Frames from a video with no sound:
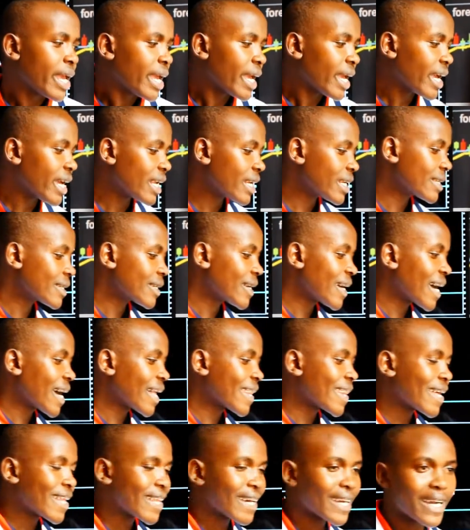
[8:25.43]
and
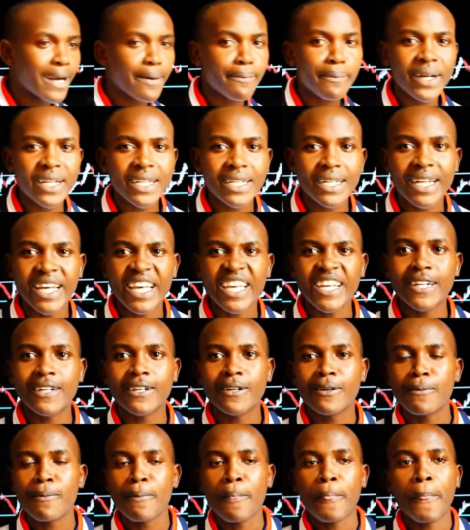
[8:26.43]
another company like
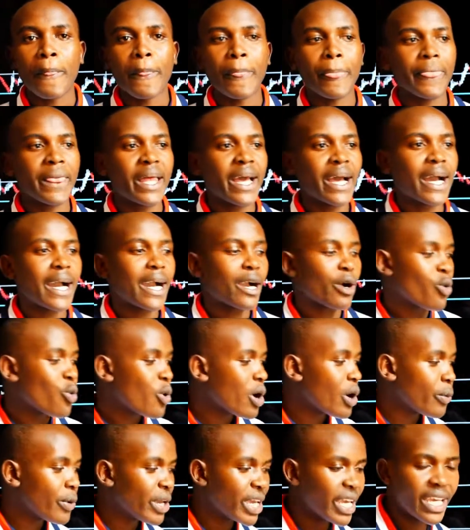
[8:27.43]

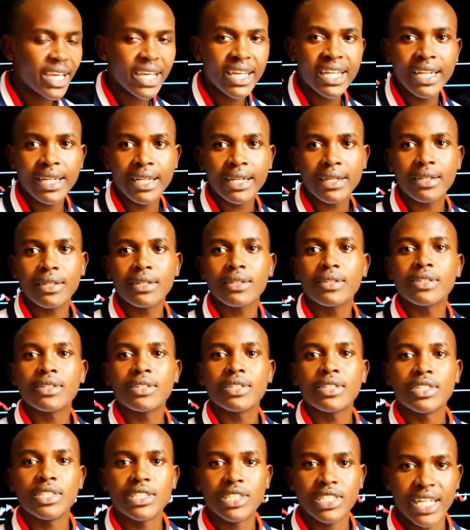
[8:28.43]
Huawei in
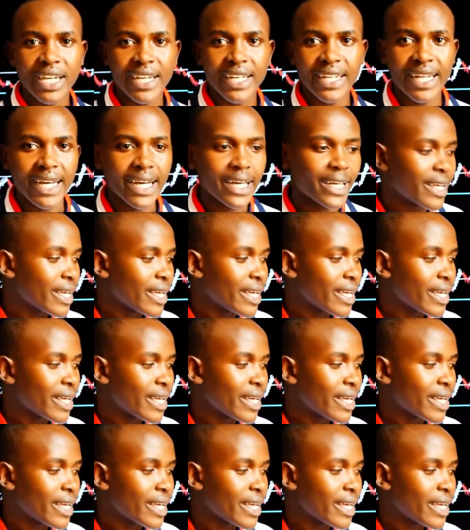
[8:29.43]
China.